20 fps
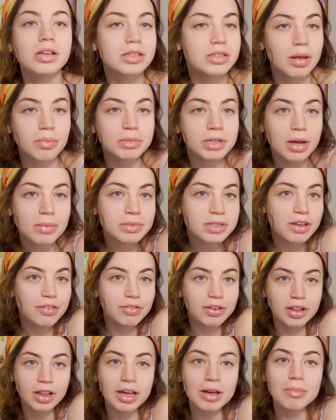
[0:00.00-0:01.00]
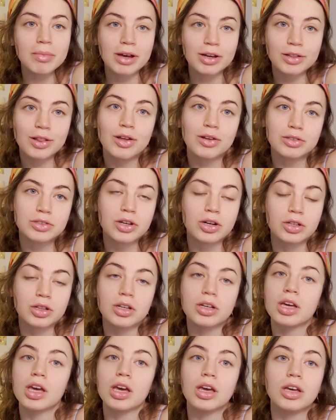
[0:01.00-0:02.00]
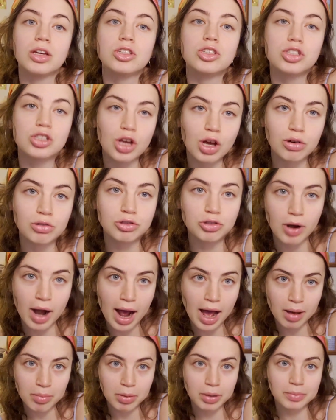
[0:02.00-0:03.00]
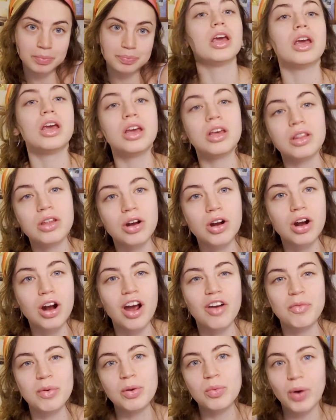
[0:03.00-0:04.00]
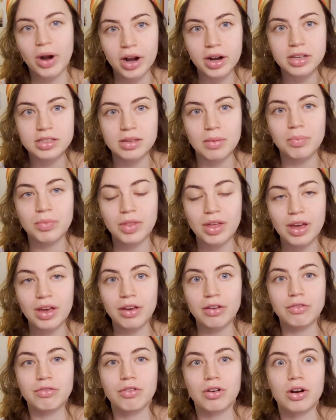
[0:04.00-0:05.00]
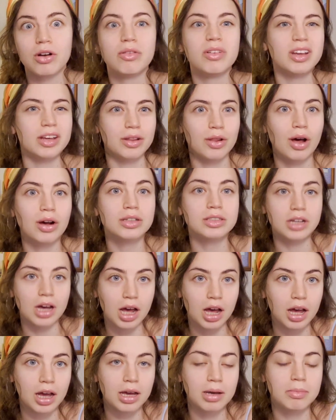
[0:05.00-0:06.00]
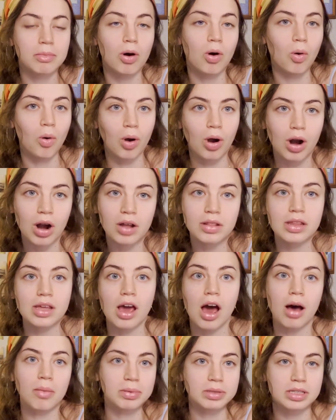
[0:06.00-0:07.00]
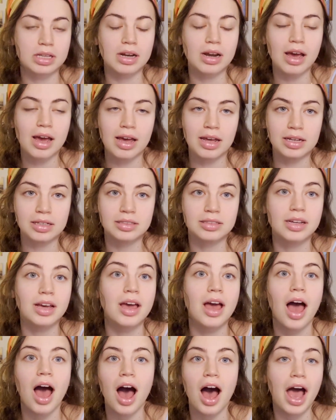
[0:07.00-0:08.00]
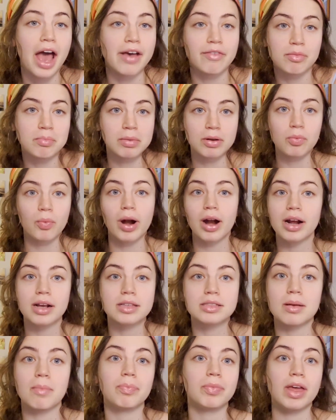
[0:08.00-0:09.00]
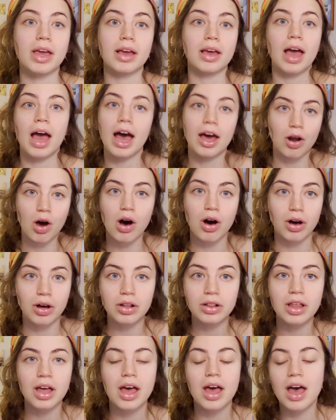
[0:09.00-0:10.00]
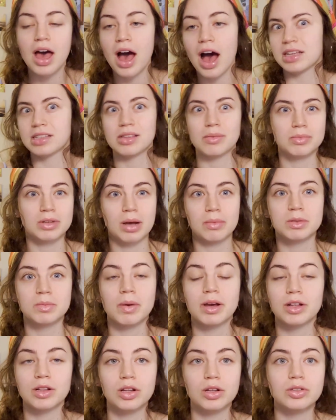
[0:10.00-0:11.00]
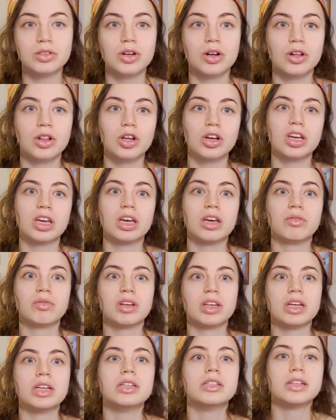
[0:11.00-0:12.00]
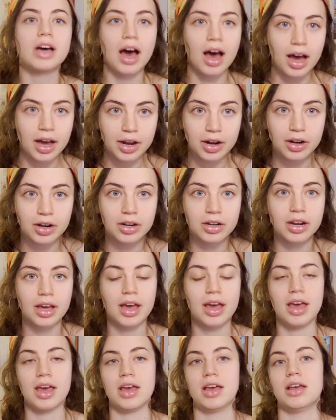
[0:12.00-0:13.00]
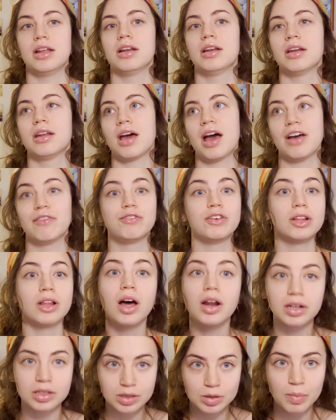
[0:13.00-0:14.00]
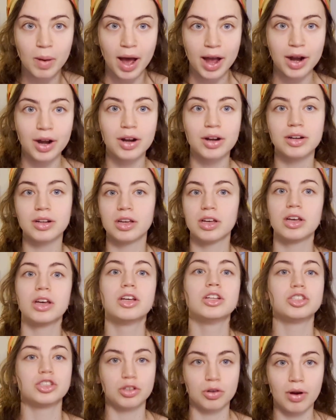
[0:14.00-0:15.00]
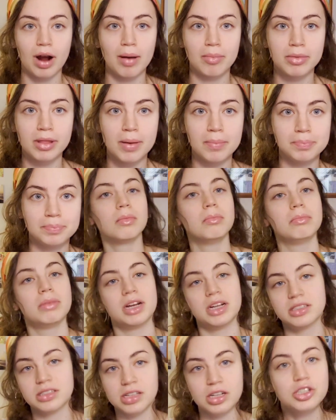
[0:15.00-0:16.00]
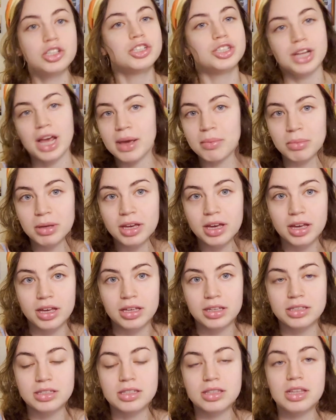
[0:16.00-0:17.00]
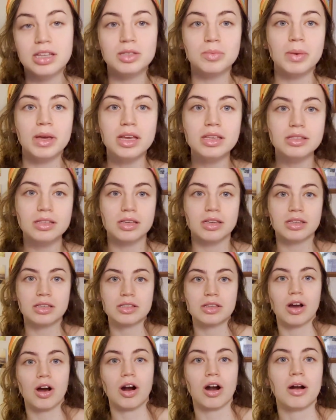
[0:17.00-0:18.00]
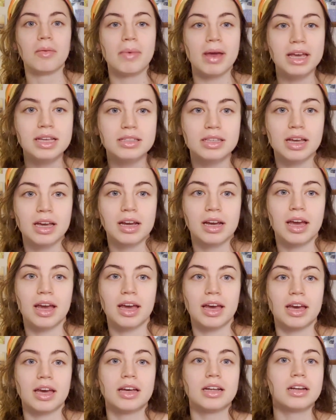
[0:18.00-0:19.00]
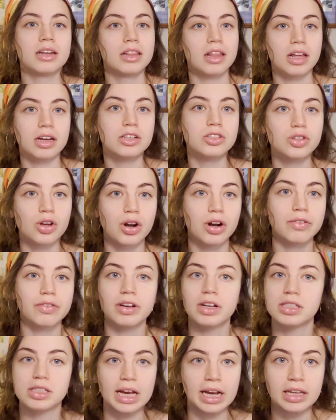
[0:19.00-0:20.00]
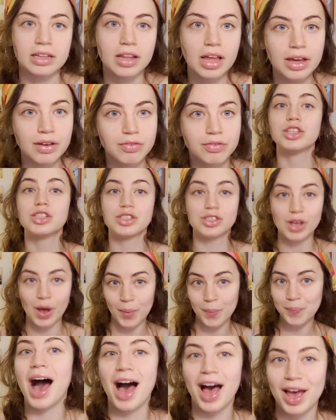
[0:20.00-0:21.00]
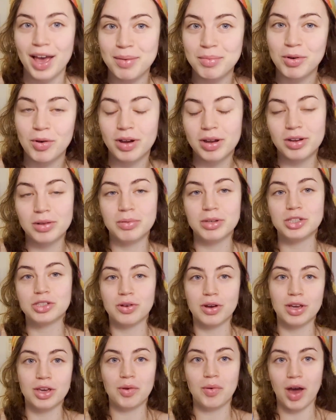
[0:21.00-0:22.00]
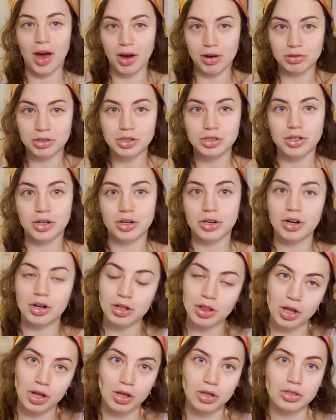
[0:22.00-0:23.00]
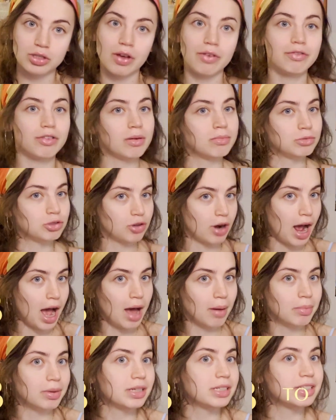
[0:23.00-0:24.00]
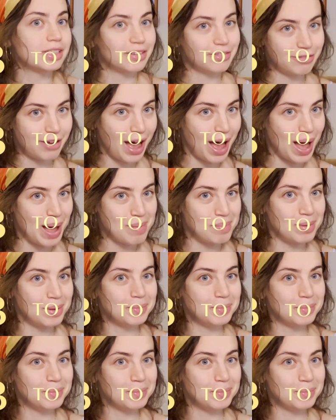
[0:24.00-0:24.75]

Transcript: Sometimes I feel like my clothes are looking so drab. Either I've been wearing something for a really long time, or on the opposite end, I haven't been wearing something at all. Like sometimes my clothes are looking really tired and I feel uninspired to grab them. But it's such a shame because these pieces are amazing and they deserve a second life. So I am going to be showing you how to turn your clothes from drab to fab.